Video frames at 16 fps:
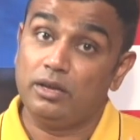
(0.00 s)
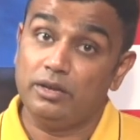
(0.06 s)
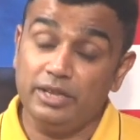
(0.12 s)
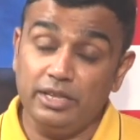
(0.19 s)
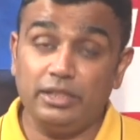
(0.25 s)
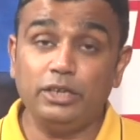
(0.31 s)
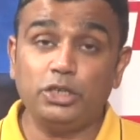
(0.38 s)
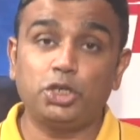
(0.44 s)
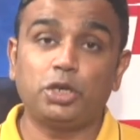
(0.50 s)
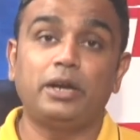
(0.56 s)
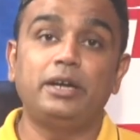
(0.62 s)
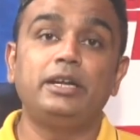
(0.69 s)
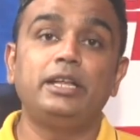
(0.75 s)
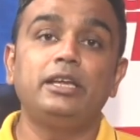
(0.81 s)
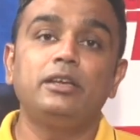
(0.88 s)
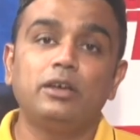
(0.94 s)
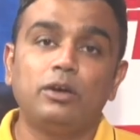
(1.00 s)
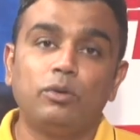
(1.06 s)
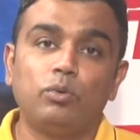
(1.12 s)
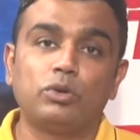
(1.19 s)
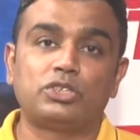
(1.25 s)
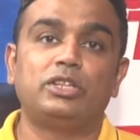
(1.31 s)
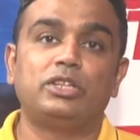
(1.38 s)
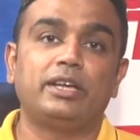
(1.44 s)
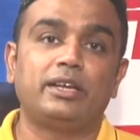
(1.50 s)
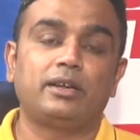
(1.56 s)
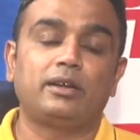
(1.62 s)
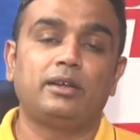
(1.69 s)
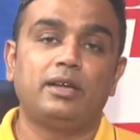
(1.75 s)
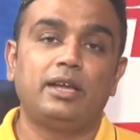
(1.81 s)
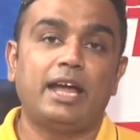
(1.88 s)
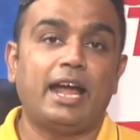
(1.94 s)
Nitish Reddy was
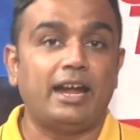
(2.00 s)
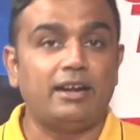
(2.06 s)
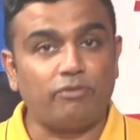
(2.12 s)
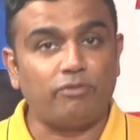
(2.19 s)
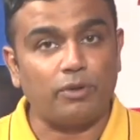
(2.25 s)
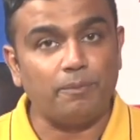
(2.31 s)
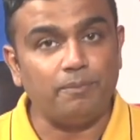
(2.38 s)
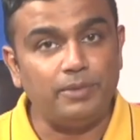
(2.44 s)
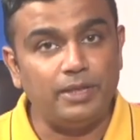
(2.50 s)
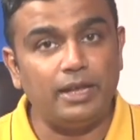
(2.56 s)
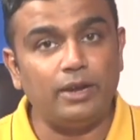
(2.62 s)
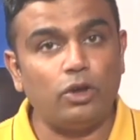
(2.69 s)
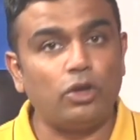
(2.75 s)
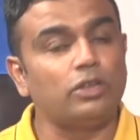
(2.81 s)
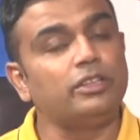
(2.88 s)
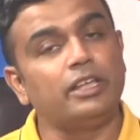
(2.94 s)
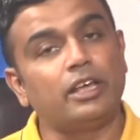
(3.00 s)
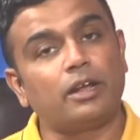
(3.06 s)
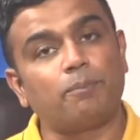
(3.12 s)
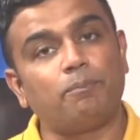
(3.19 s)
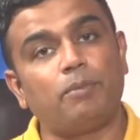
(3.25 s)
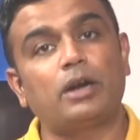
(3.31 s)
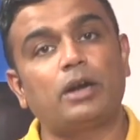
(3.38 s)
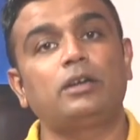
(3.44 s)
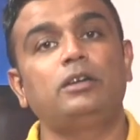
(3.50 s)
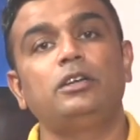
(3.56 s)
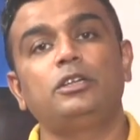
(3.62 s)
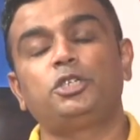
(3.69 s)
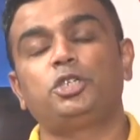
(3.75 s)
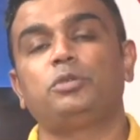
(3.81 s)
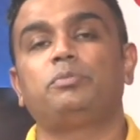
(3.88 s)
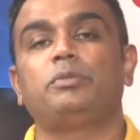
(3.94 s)
there. And from then on, their
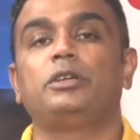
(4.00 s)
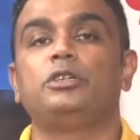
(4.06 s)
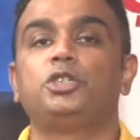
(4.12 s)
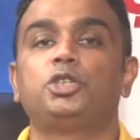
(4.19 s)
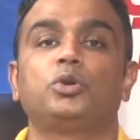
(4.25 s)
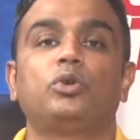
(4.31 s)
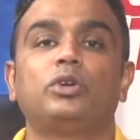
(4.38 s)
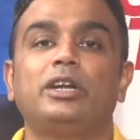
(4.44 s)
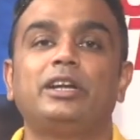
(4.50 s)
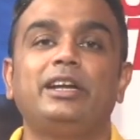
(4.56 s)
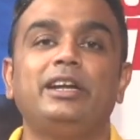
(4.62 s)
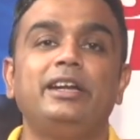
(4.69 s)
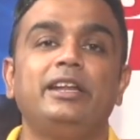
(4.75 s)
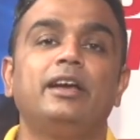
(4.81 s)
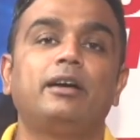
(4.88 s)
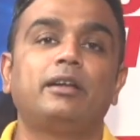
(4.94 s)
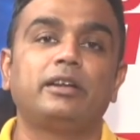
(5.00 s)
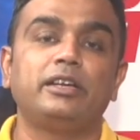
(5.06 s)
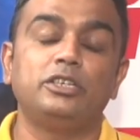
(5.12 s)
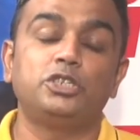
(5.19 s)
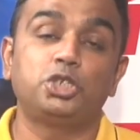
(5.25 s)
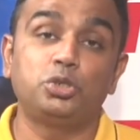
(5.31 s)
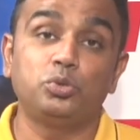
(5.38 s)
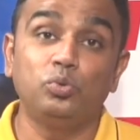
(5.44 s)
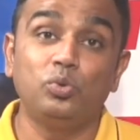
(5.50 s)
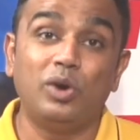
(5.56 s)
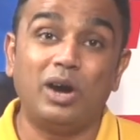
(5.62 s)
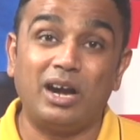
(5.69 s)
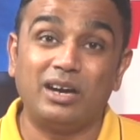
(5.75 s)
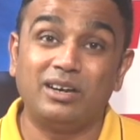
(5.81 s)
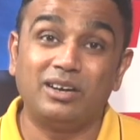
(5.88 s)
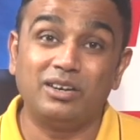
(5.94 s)
partnership ensured that India reached
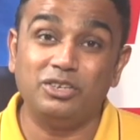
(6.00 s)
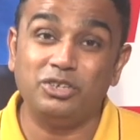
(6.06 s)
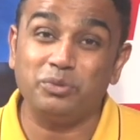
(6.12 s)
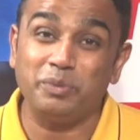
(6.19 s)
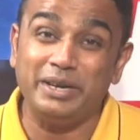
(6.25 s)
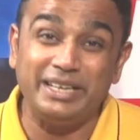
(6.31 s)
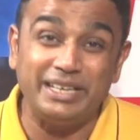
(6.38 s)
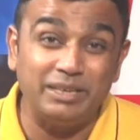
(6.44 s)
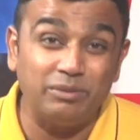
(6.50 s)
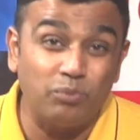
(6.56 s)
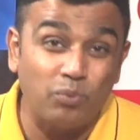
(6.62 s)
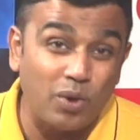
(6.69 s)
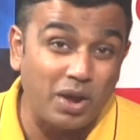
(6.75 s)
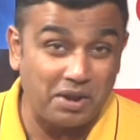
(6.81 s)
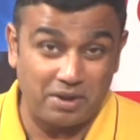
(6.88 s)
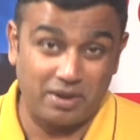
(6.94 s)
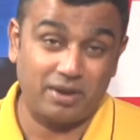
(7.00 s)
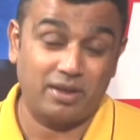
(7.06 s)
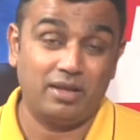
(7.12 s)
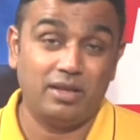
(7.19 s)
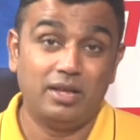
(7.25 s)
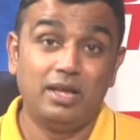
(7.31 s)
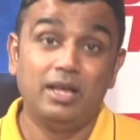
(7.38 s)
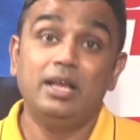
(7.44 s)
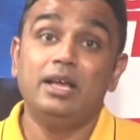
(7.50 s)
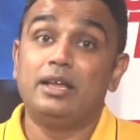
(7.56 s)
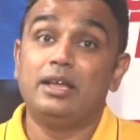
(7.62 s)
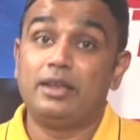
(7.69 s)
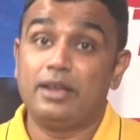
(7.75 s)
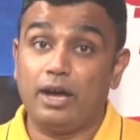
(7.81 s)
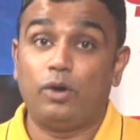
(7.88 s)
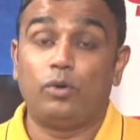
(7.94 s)
221.
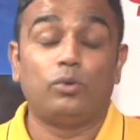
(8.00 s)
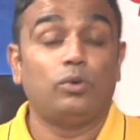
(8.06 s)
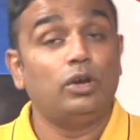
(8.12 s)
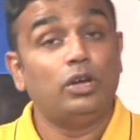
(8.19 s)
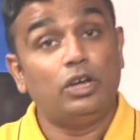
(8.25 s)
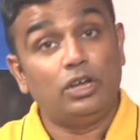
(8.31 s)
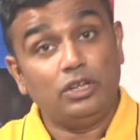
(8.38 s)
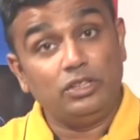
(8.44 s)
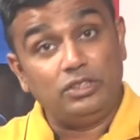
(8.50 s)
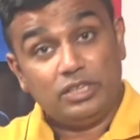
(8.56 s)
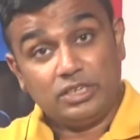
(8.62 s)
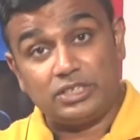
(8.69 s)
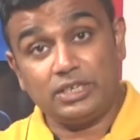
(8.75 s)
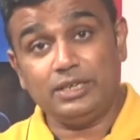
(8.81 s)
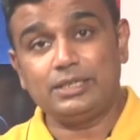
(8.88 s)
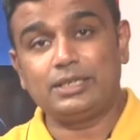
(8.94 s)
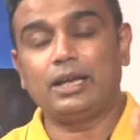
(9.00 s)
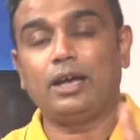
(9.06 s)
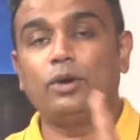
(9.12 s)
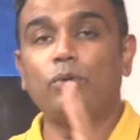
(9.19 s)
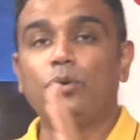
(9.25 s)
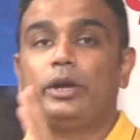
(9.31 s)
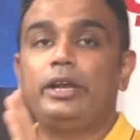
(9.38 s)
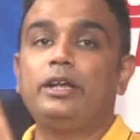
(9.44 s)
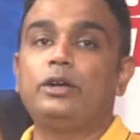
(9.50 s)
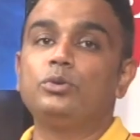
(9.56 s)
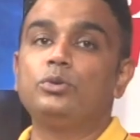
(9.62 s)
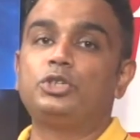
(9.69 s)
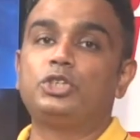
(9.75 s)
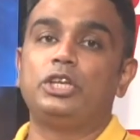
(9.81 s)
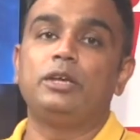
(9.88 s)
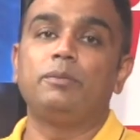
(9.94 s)
Now, this is how
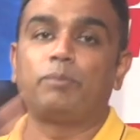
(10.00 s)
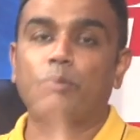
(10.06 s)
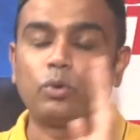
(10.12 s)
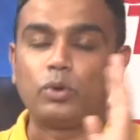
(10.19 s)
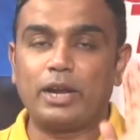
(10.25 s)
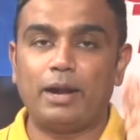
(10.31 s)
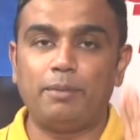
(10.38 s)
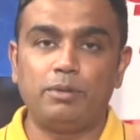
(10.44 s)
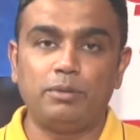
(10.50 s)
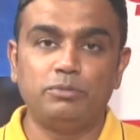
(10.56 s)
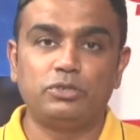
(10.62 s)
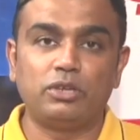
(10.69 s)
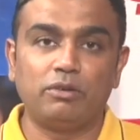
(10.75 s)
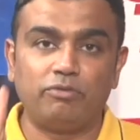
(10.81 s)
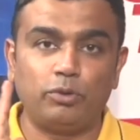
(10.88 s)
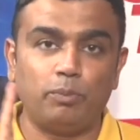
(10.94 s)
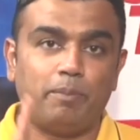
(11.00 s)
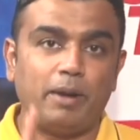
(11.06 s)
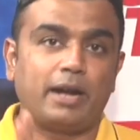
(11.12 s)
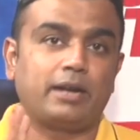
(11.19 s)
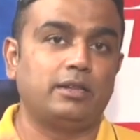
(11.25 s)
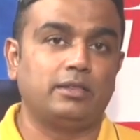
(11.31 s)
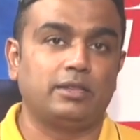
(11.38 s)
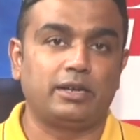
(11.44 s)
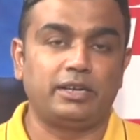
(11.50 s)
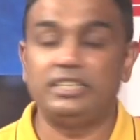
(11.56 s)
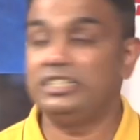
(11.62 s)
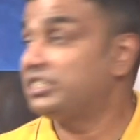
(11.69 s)
Rinku Singh programmed himself to bat in that.